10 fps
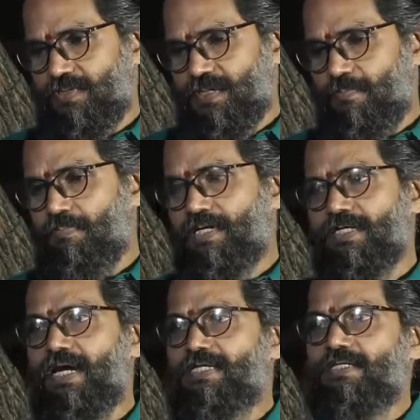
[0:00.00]
but
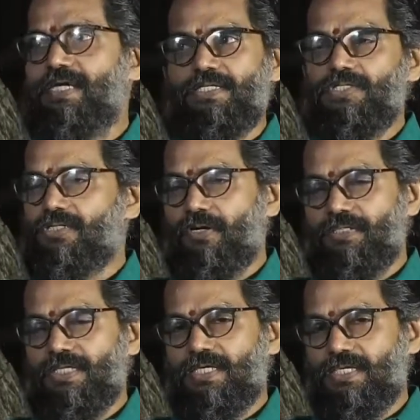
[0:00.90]
that is not the
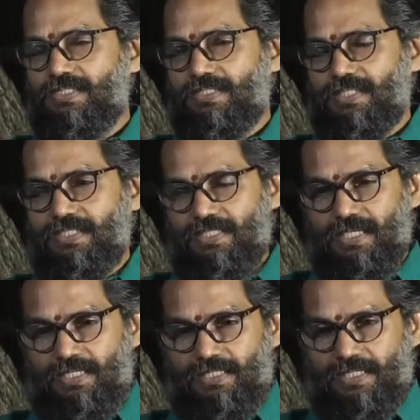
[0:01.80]
case these
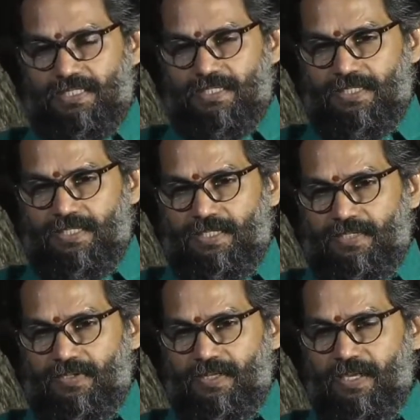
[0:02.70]
days.
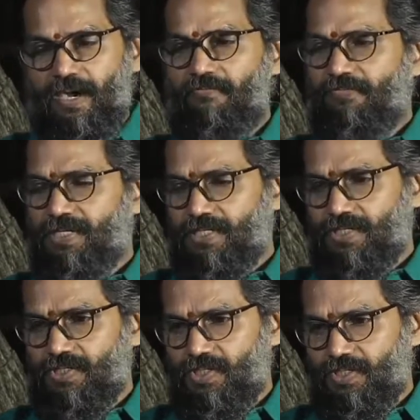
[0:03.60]
Every
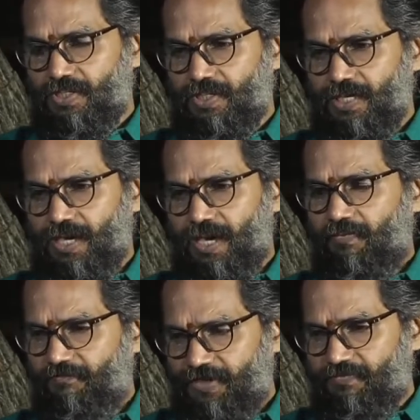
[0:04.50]

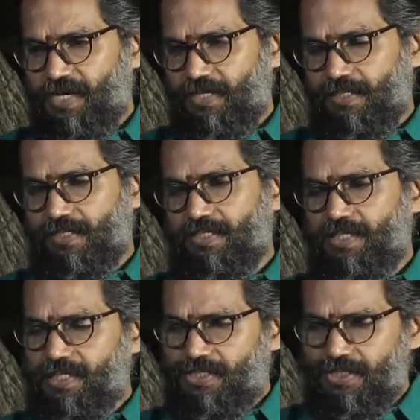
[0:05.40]
everyone,
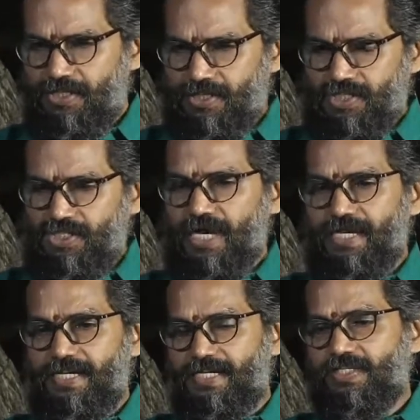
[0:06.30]
each
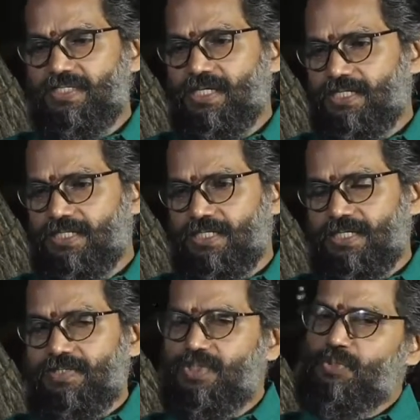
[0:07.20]
child is getting
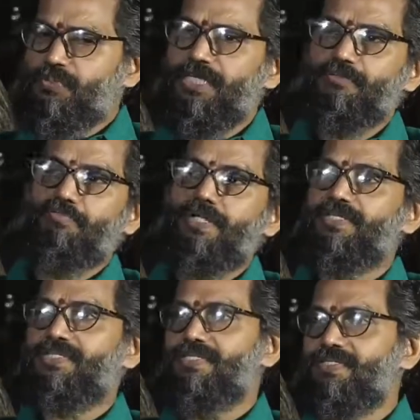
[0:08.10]
sweet
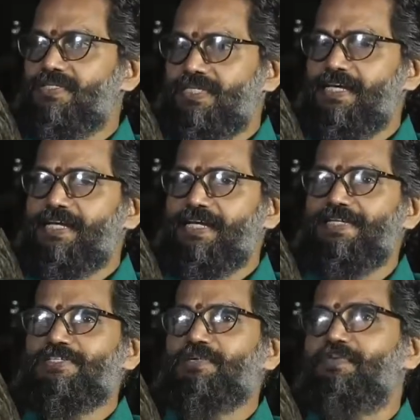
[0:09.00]
medicines. They are
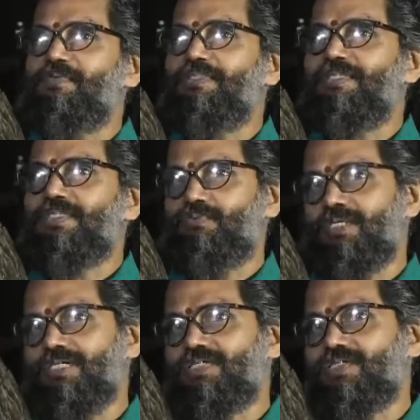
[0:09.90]
accustomed with the
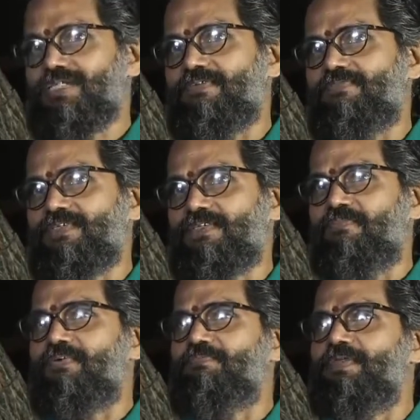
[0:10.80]
sweet stuffs
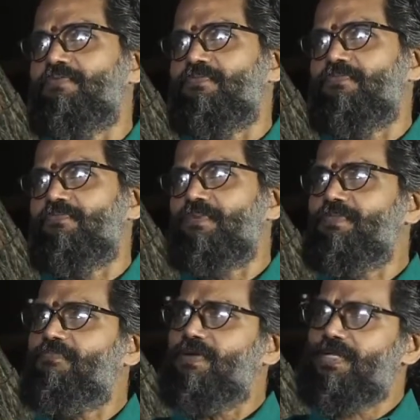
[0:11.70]
from the
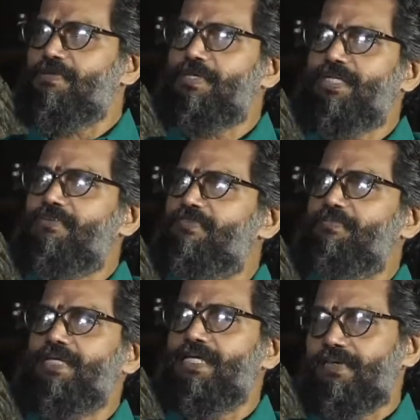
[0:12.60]
very beginning, from the
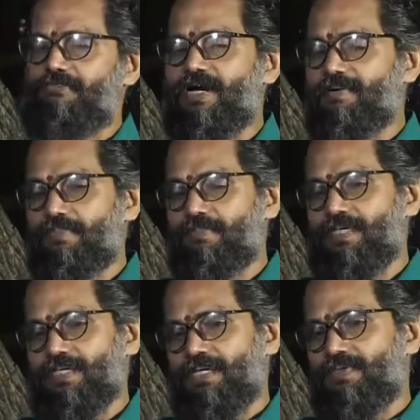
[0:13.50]
day one, maybe
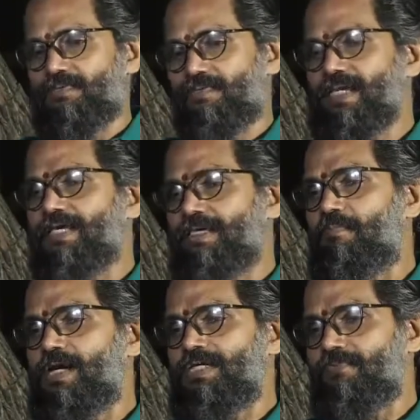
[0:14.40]
like a
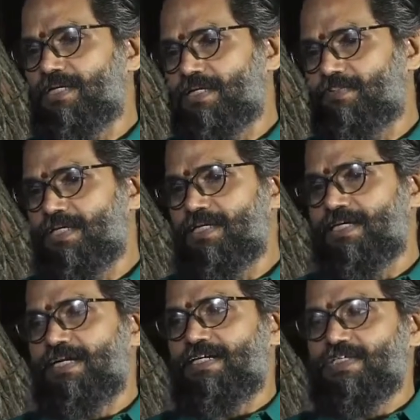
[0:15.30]
multivitamin
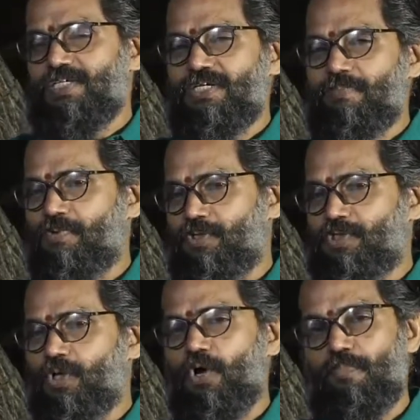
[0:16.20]
syrup or
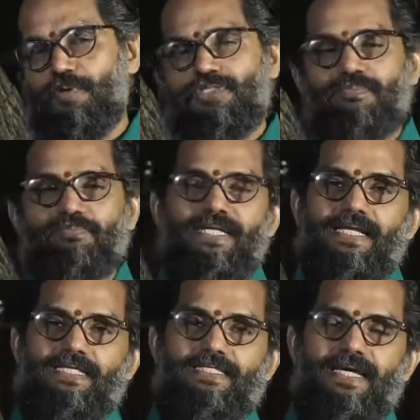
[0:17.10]
drop or something
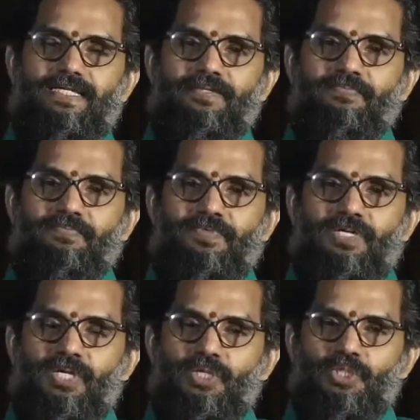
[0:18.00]
like that.
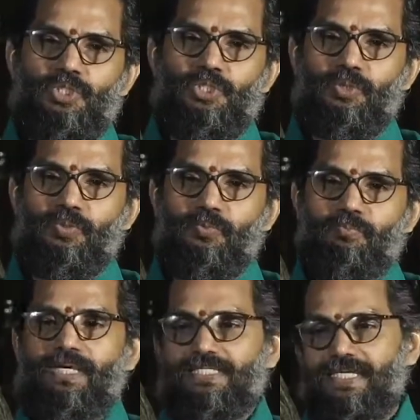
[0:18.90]
So
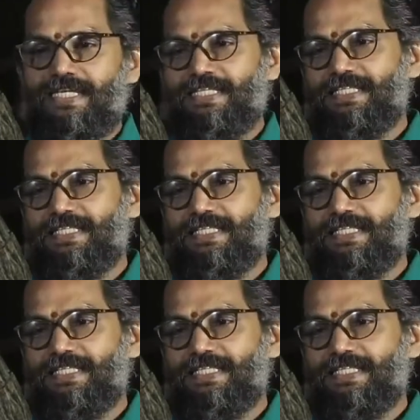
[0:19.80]
basically they